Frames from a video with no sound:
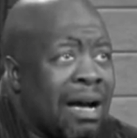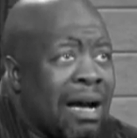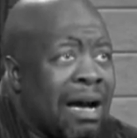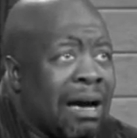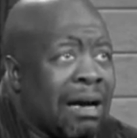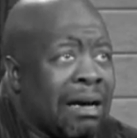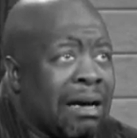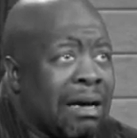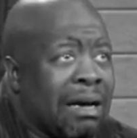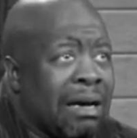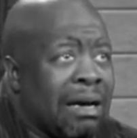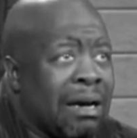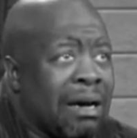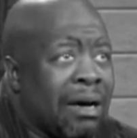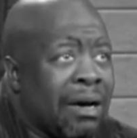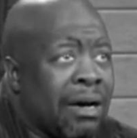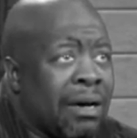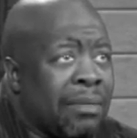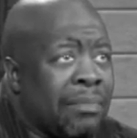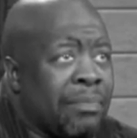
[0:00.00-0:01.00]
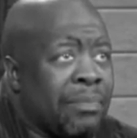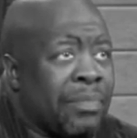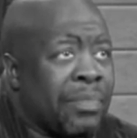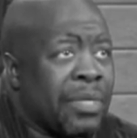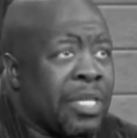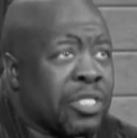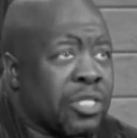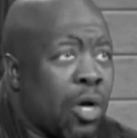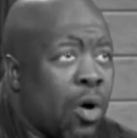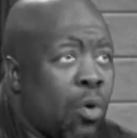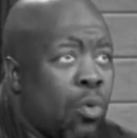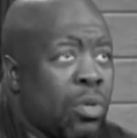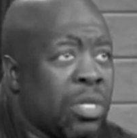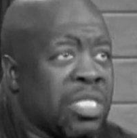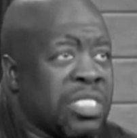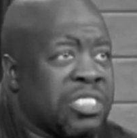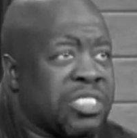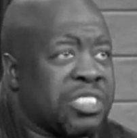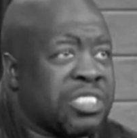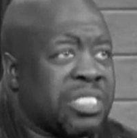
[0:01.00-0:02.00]
uh, it's
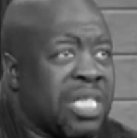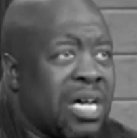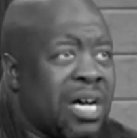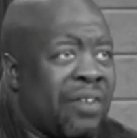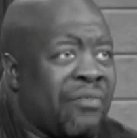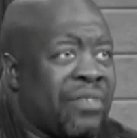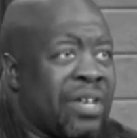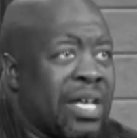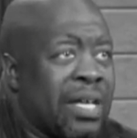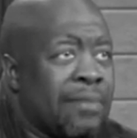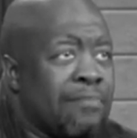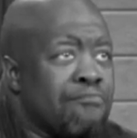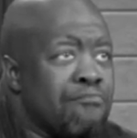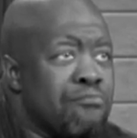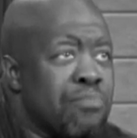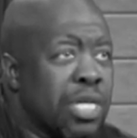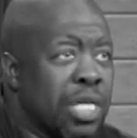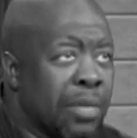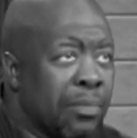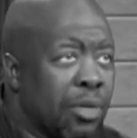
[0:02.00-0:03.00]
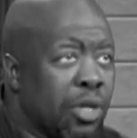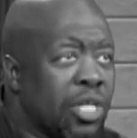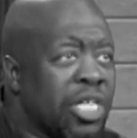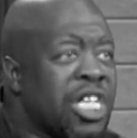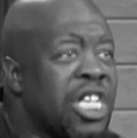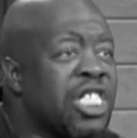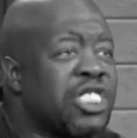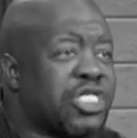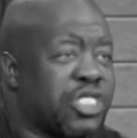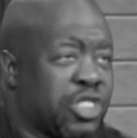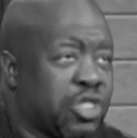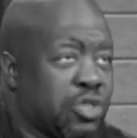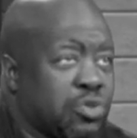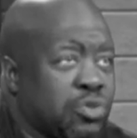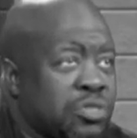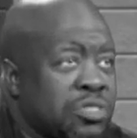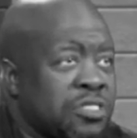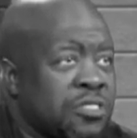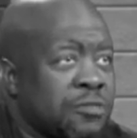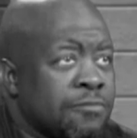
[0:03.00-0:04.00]
only solving minimal issues
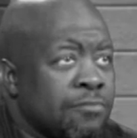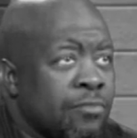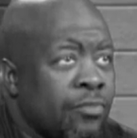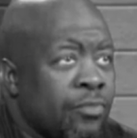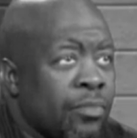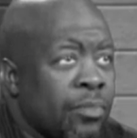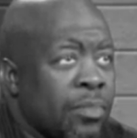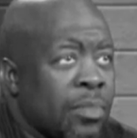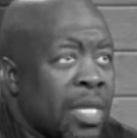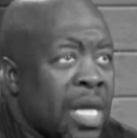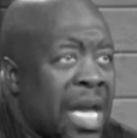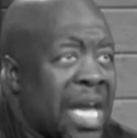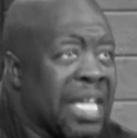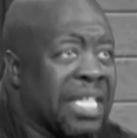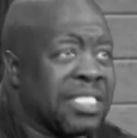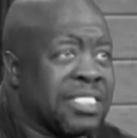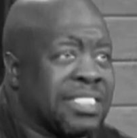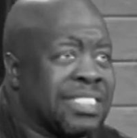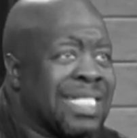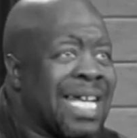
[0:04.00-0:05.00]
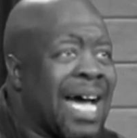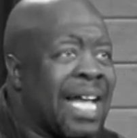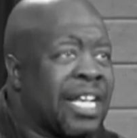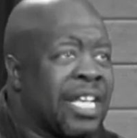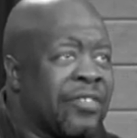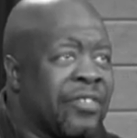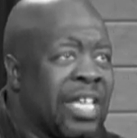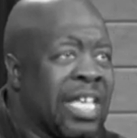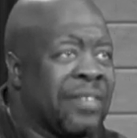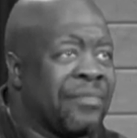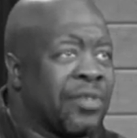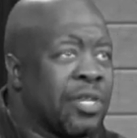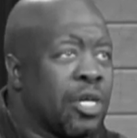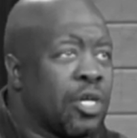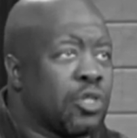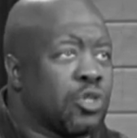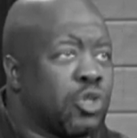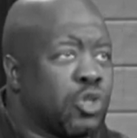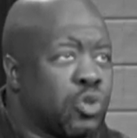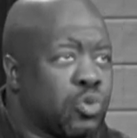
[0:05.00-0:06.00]
and it's not even
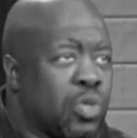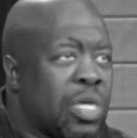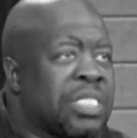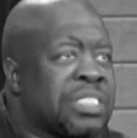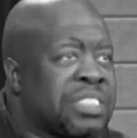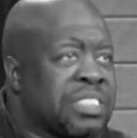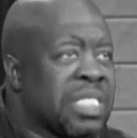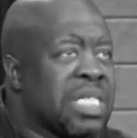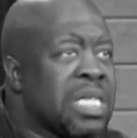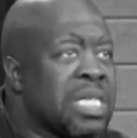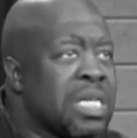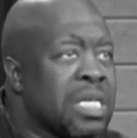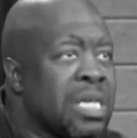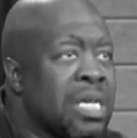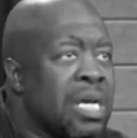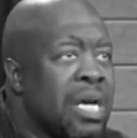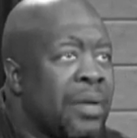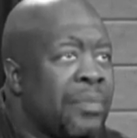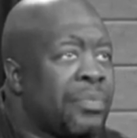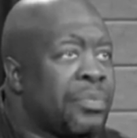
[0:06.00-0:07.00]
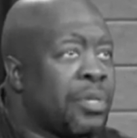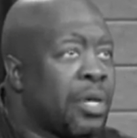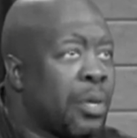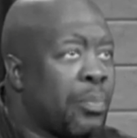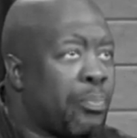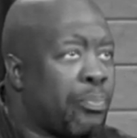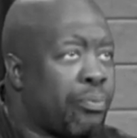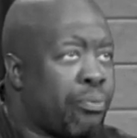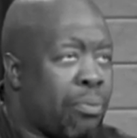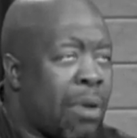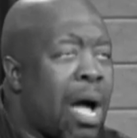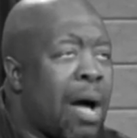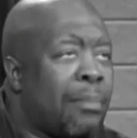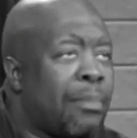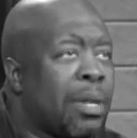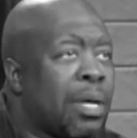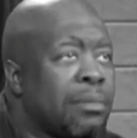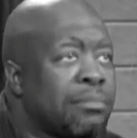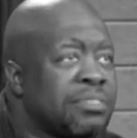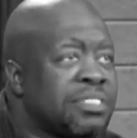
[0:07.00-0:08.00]
addressing the
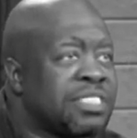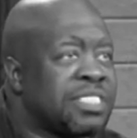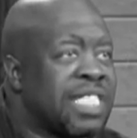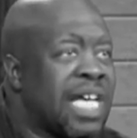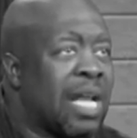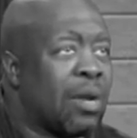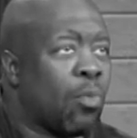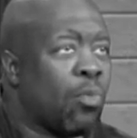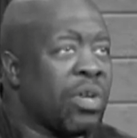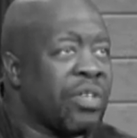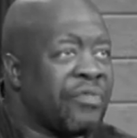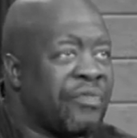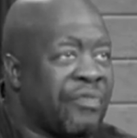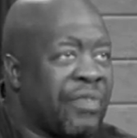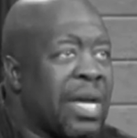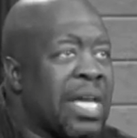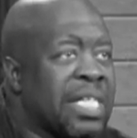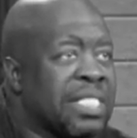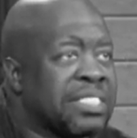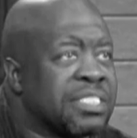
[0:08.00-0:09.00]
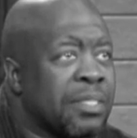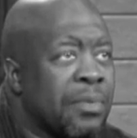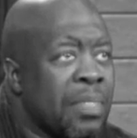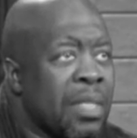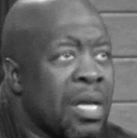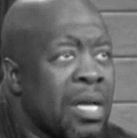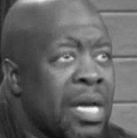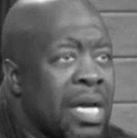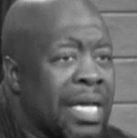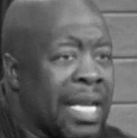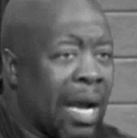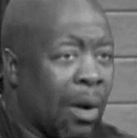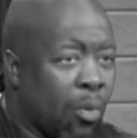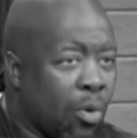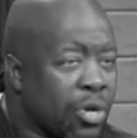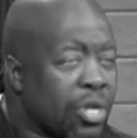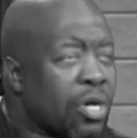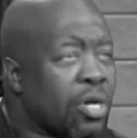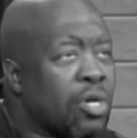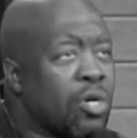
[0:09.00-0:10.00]
problems that we face. And I
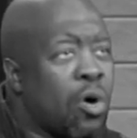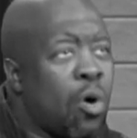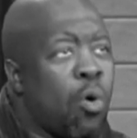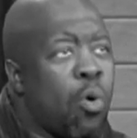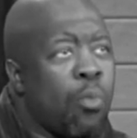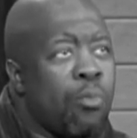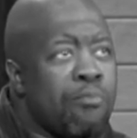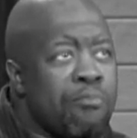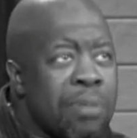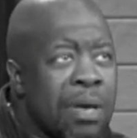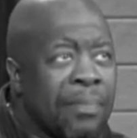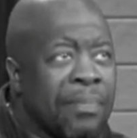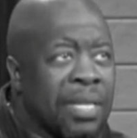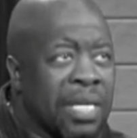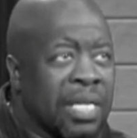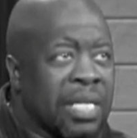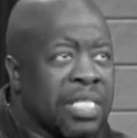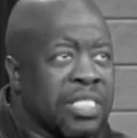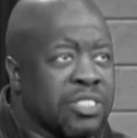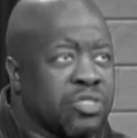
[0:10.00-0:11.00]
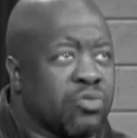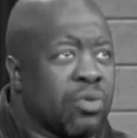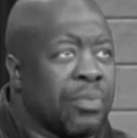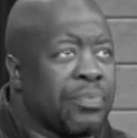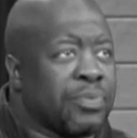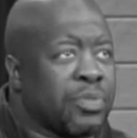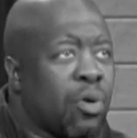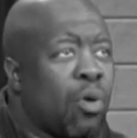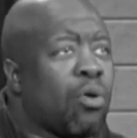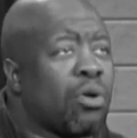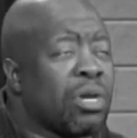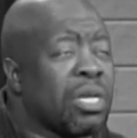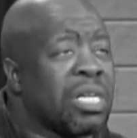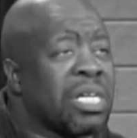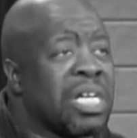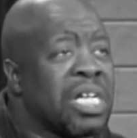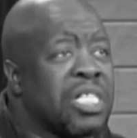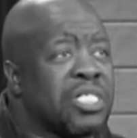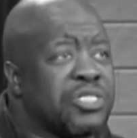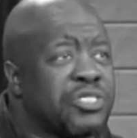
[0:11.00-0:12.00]
want to go biblically,
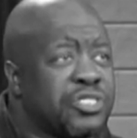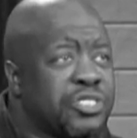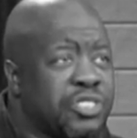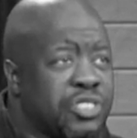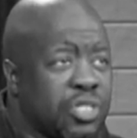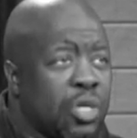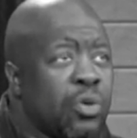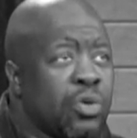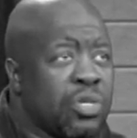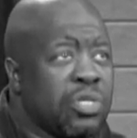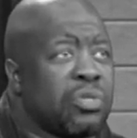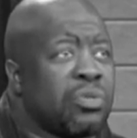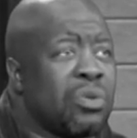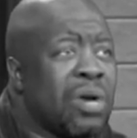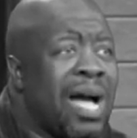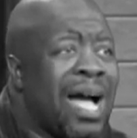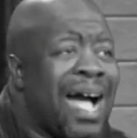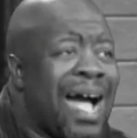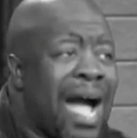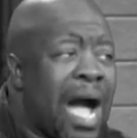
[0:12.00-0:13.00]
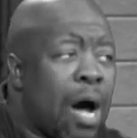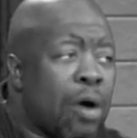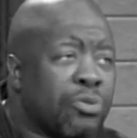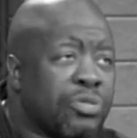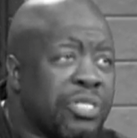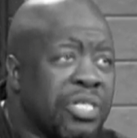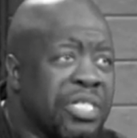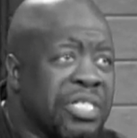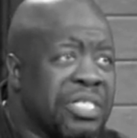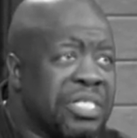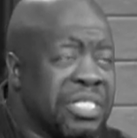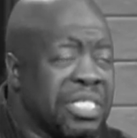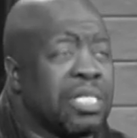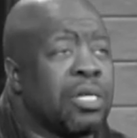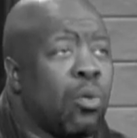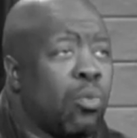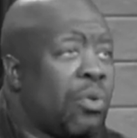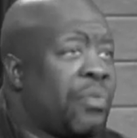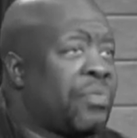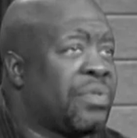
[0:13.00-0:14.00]
scripturally, and show you how to
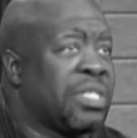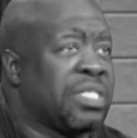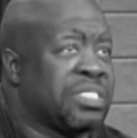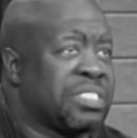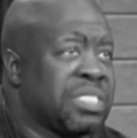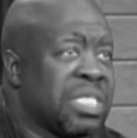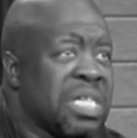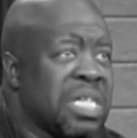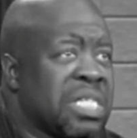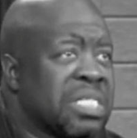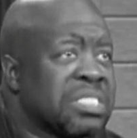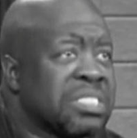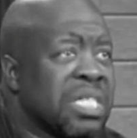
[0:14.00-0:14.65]
deal with these things